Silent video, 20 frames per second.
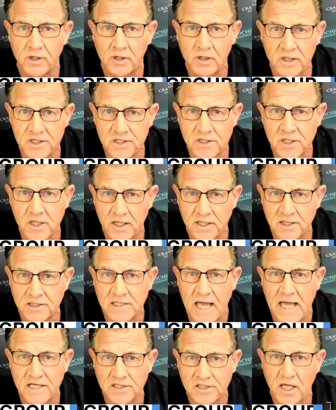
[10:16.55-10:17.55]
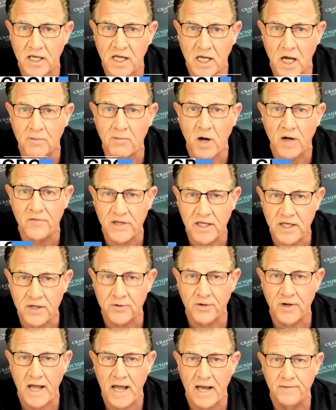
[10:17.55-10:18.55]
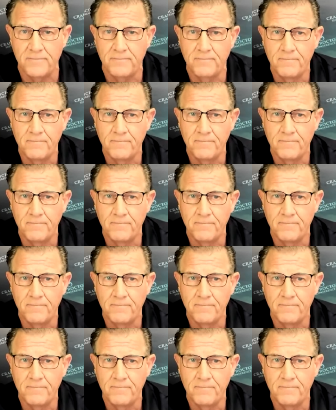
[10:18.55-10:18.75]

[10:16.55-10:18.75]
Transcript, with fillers: listings as they come on the internet.